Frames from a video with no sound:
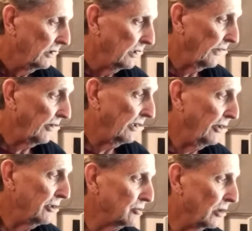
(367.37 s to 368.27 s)
yeah there
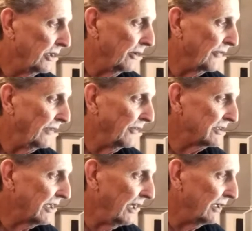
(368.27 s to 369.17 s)
here's one here th
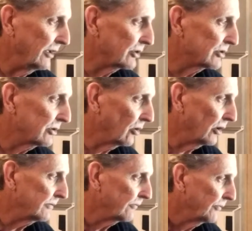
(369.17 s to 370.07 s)
this guy did a
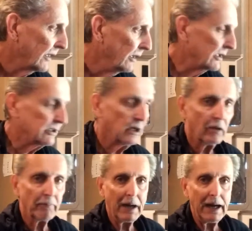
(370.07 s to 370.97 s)
story it's
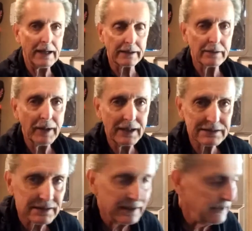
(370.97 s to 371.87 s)
called Mike
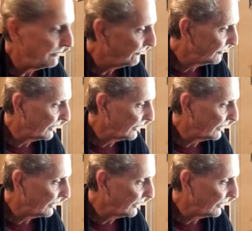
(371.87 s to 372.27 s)
M-I-C